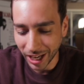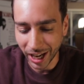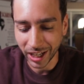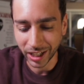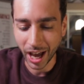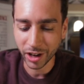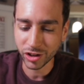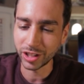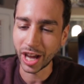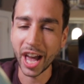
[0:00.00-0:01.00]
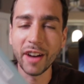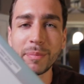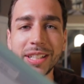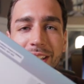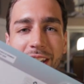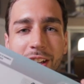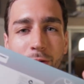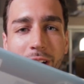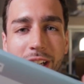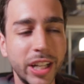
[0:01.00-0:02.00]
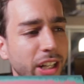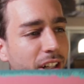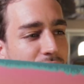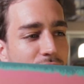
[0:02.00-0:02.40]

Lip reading: and actually I have my ticket right here,